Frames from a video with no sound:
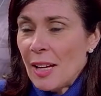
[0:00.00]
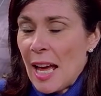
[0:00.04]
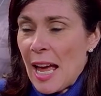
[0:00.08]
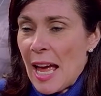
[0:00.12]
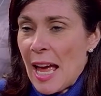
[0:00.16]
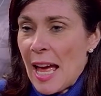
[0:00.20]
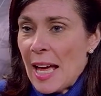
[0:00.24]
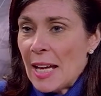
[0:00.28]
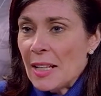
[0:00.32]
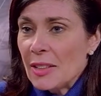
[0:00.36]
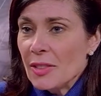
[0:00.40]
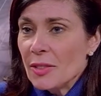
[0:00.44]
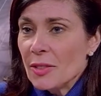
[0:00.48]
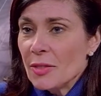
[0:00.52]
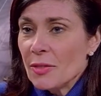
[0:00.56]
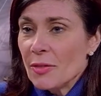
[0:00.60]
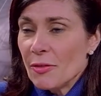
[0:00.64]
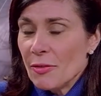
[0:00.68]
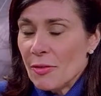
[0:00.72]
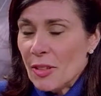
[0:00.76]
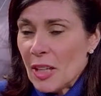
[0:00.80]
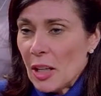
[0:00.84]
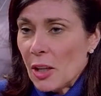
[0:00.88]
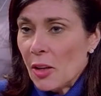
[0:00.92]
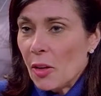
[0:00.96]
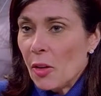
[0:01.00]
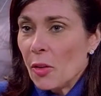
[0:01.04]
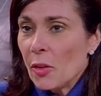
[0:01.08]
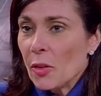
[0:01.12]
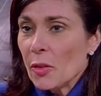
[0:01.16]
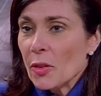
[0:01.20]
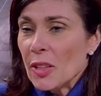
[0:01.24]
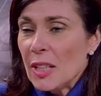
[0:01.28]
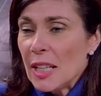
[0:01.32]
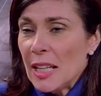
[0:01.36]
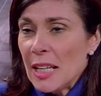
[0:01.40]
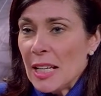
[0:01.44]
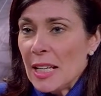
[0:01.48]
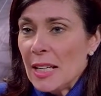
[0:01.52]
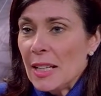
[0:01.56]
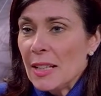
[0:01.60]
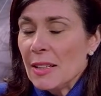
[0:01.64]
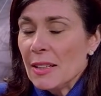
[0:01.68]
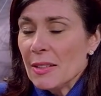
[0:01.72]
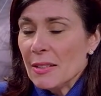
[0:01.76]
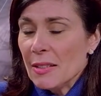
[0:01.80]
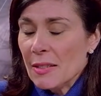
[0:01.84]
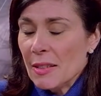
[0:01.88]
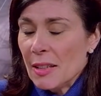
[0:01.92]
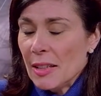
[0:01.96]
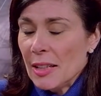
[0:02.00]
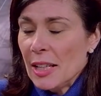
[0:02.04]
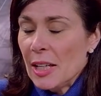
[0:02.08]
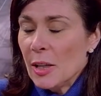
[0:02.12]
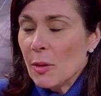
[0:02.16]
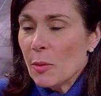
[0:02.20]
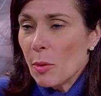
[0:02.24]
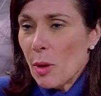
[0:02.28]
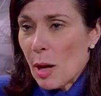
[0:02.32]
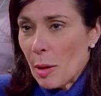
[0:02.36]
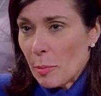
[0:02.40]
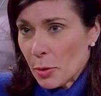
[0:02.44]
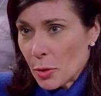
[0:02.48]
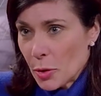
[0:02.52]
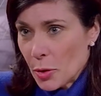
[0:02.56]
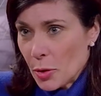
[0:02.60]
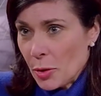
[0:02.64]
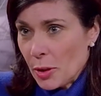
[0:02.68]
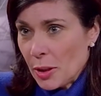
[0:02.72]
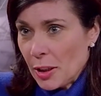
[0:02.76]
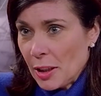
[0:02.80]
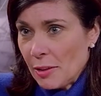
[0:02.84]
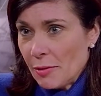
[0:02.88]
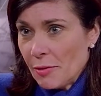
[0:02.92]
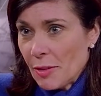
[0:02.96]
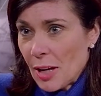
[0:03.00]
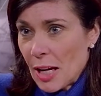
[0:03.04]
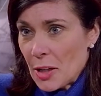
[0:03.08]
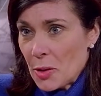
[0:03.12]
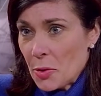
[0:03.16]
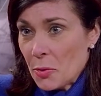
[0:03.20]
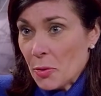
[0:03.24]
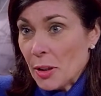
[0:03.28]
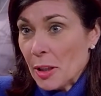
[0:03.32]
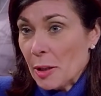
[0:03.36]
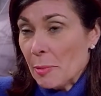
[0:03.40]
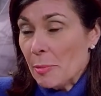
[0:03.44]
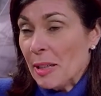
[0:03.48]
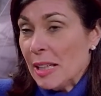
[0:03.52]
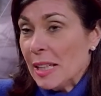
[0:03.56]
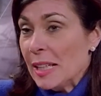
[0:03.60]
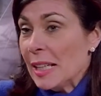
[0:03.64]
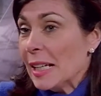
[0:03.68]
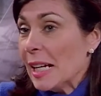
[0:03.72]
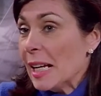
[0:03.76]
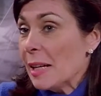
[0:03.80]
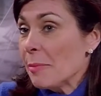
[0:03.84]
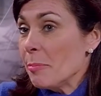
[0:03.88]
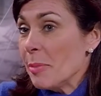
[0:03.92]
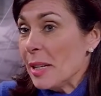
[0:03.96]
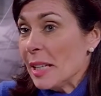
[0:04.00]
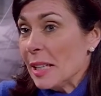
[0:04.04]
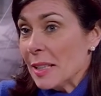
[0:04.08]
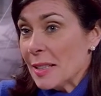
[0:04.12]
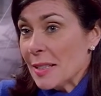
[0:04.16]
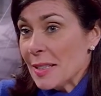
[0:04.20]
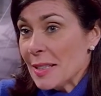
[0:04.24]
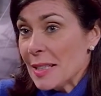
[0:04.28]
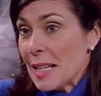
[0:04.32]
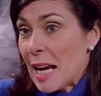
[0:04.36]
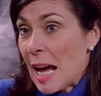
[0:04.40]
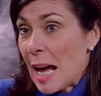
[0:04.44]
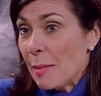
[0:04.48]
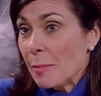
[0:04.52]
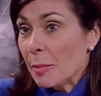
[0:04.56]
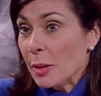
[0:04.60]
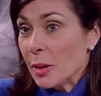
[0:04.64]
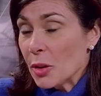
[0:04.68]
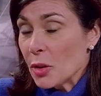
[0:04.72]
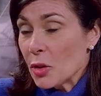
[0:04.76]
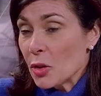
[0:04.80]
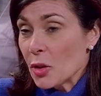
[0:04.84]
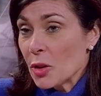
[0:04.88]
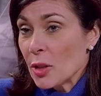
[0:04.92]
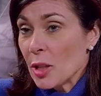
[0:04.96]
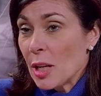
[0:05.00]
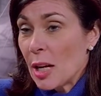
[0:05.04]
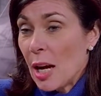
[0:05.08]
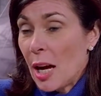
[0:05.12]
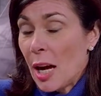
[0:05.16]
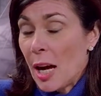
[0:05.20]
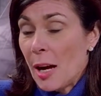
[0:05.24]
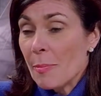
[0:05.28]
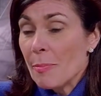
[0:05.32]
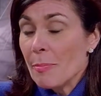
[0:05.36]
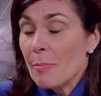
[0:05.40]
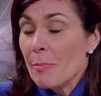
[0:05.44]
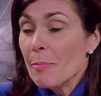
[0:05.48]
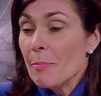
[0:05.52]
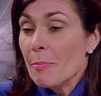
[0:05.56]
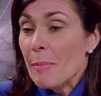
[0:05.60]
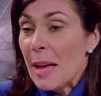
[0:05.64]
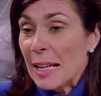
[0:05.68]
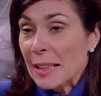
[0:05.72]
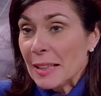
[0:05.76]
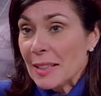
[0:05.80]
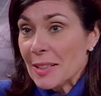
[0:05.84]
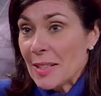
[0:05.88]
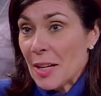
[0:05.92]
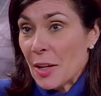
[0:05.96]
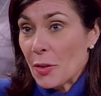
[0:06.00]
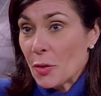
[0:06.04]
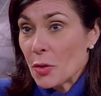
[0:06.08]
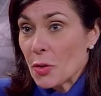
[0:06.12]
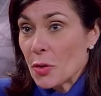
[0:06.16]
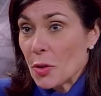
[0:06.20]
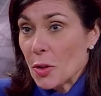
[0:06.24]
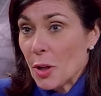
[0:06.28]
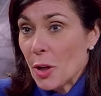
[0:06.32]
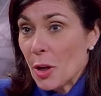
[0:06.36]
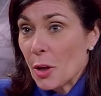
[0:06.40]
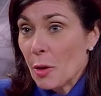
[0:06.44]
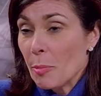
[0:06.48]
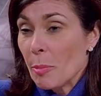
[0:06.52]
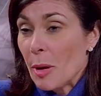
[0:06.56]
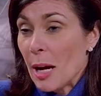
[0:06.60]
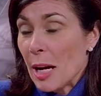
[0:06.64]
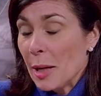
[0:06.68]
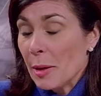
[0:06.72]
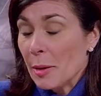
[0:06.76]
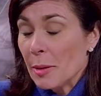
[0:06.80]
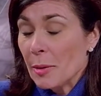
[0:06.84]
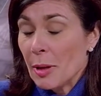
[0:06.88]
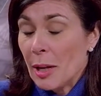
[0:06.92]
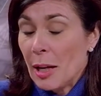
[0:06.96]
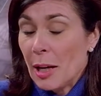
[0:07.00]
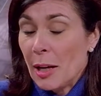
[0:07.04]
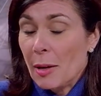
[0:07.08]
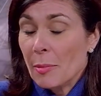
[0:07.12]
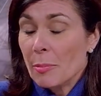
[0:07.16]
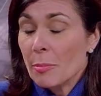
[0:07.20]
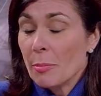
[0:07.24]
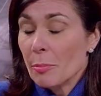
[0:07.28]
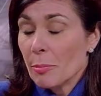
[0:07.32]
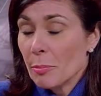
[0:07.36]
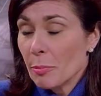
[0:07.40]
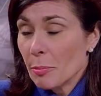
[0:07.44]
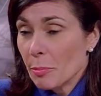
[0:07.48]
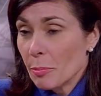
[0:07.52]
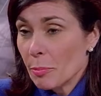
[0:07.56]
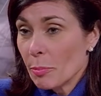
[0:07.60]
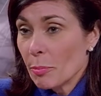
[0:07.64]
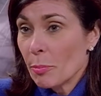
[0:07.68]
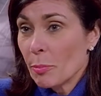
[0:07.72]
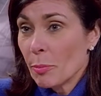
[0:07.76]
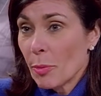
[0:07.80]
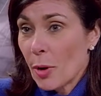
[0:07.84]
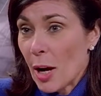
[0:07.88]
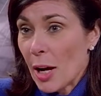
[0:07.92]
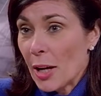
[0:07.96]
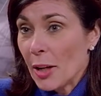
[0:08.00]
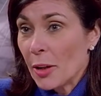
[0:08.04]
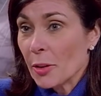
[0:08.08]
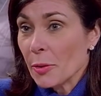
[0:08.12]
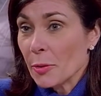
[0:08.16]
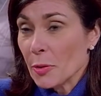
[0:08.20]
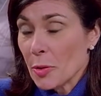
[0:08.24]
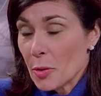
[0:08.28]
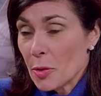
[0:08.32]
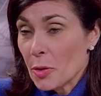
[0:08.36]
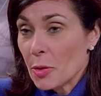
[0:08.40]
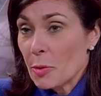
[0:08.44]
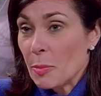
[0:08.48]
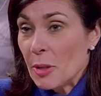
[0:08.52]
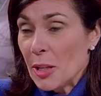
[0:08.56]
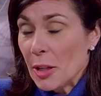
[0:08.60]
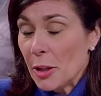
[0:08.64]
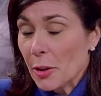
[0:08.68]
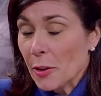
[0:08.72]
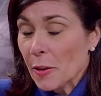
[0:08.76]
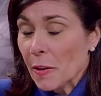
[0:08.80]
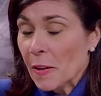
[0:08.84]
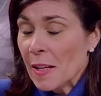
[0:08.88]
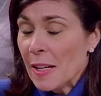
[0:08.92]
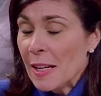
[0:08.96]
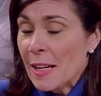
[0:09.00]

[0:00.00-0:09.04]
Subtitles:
and fill the Equal Opportunity Advisory Committee that had been established many sessions ago by a prior speaker.